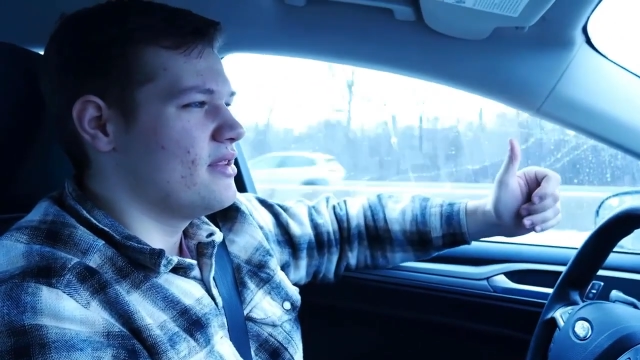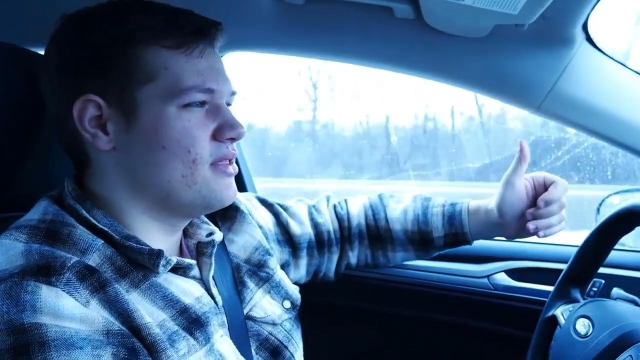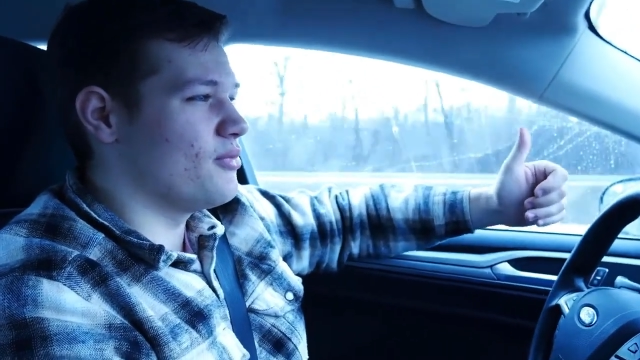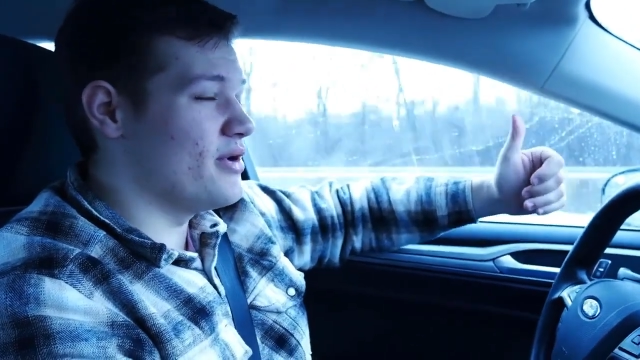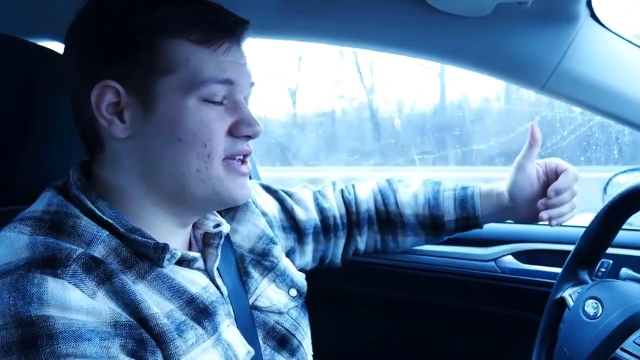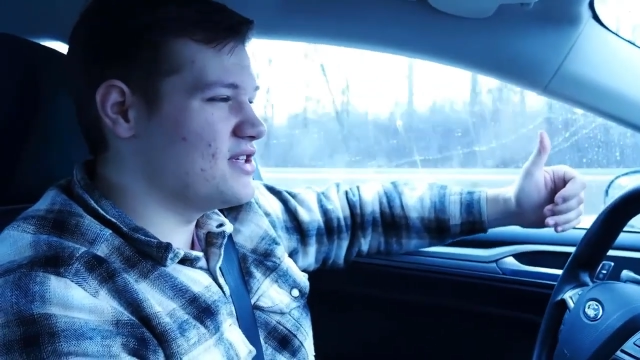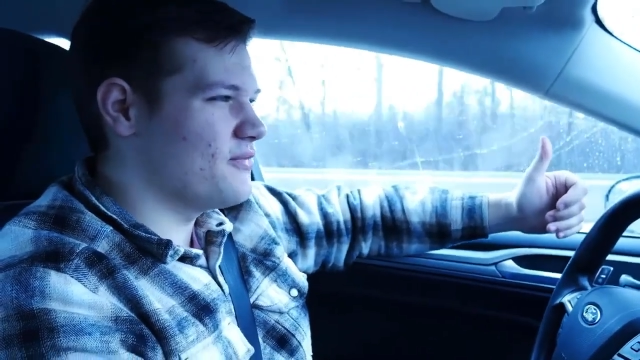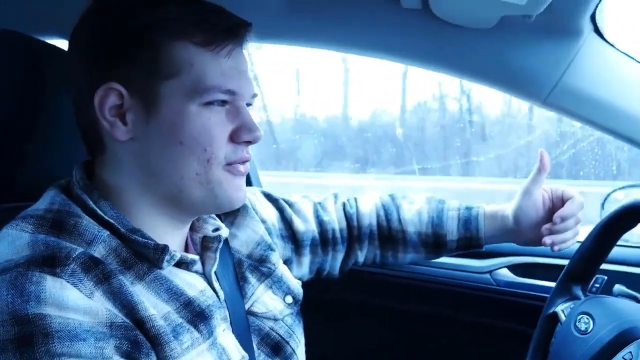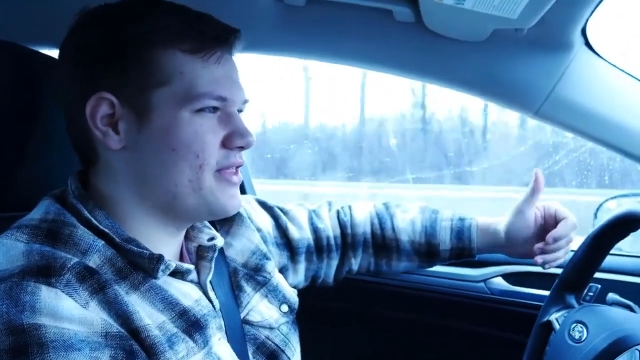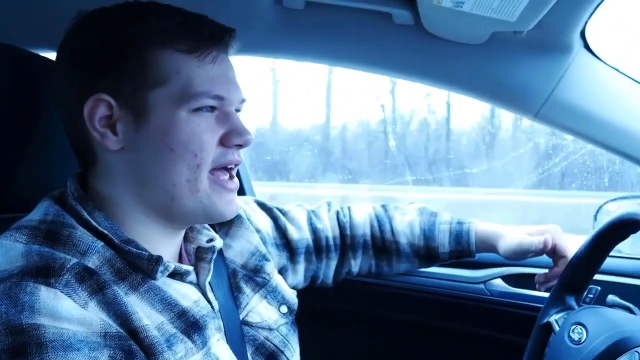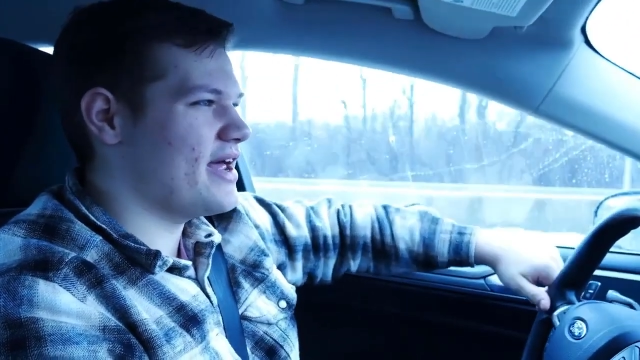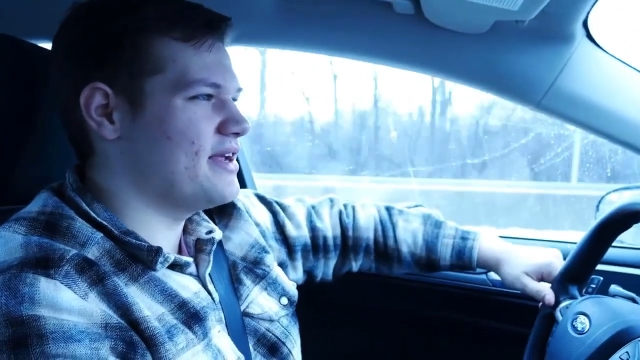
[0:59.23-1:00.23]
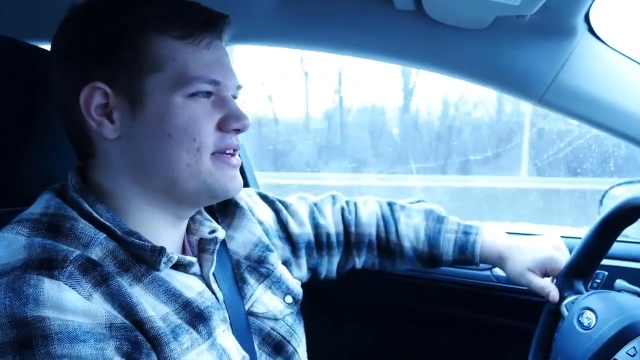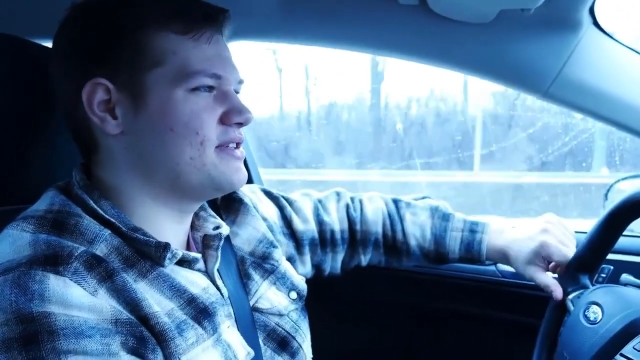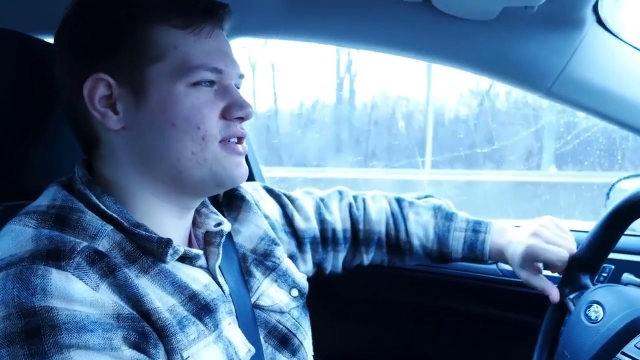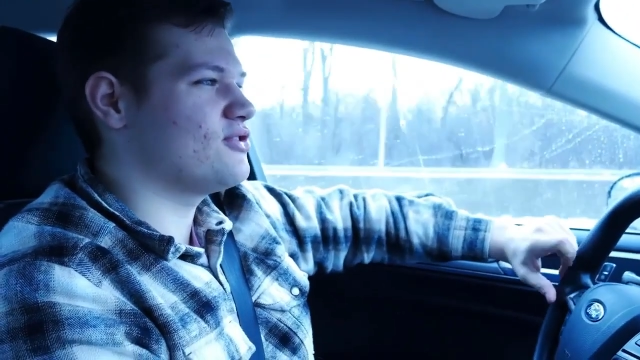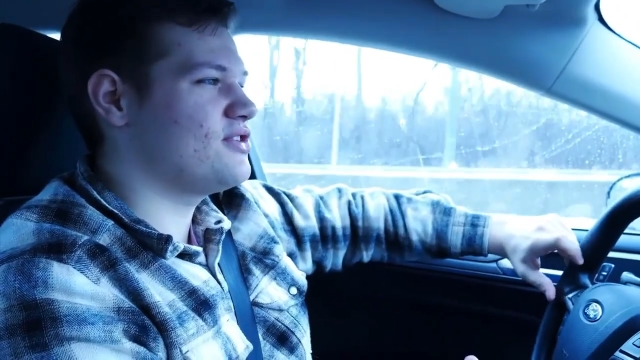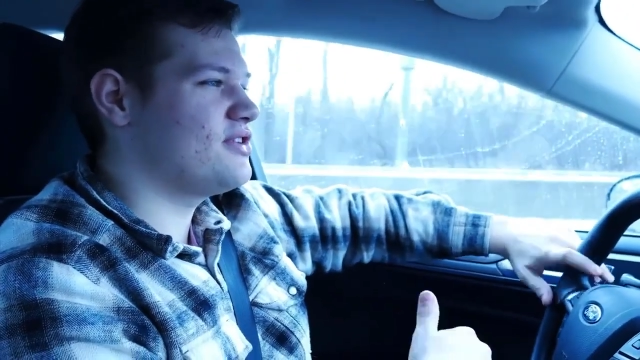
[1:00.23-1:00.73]
The reason for that is
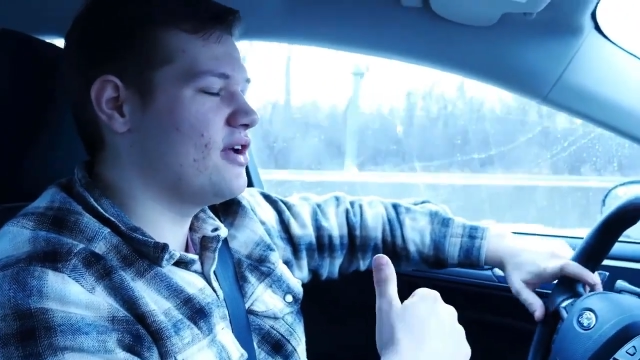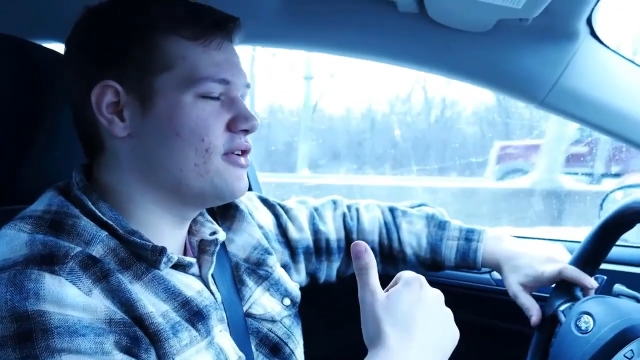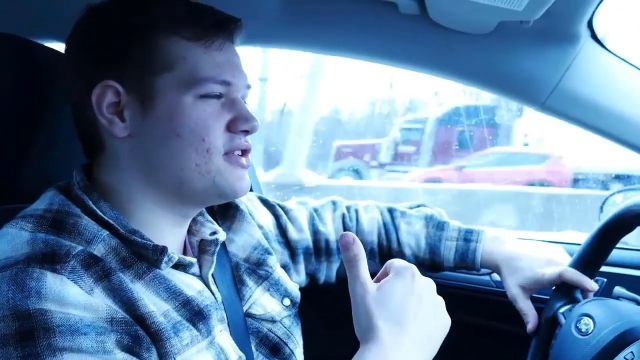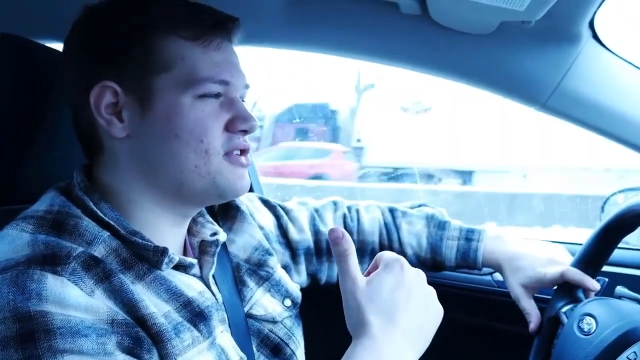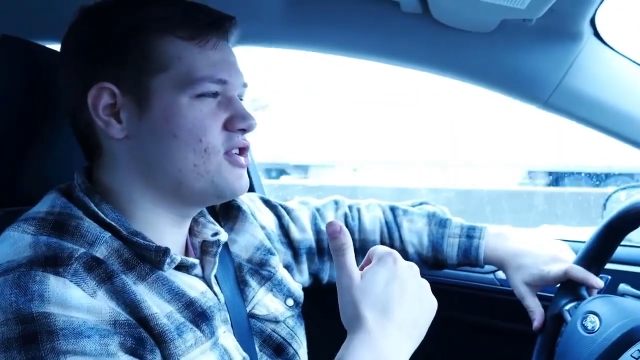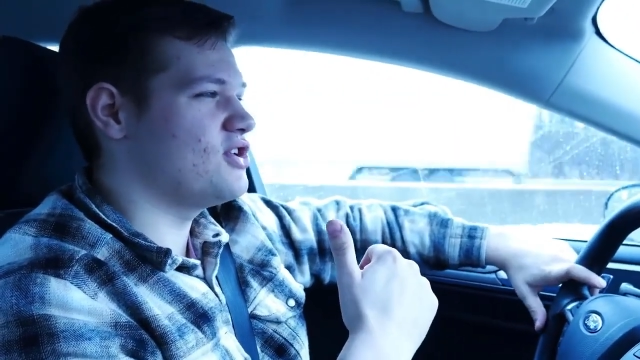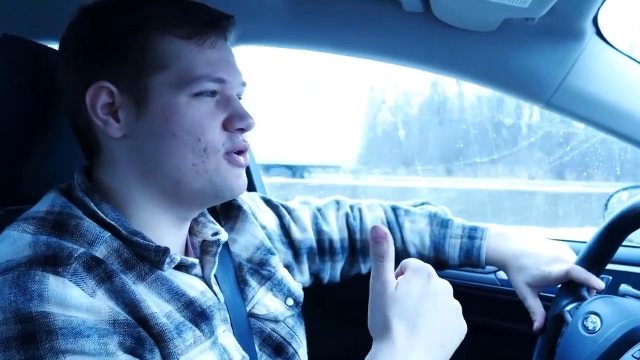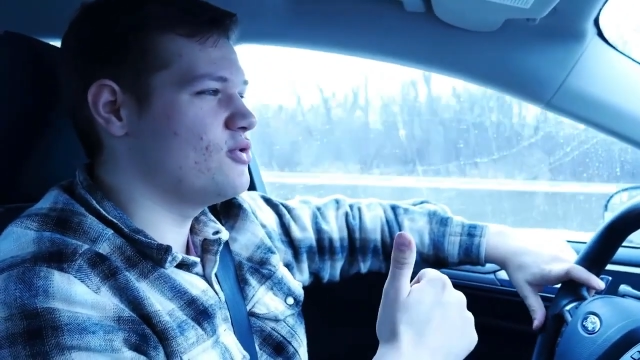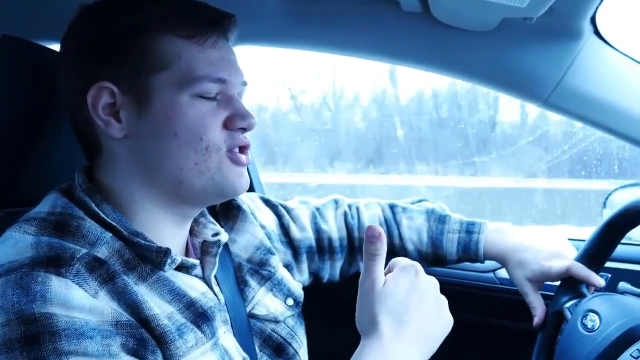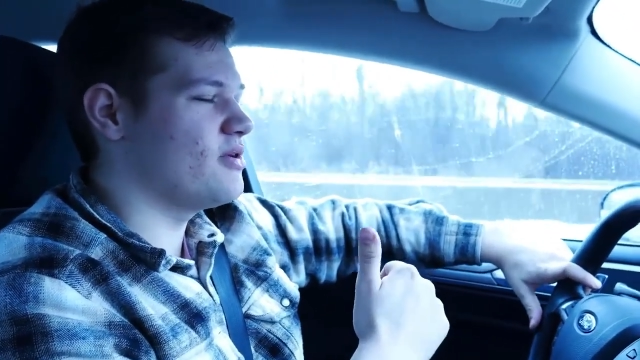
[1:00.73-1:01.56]
there's still such a huge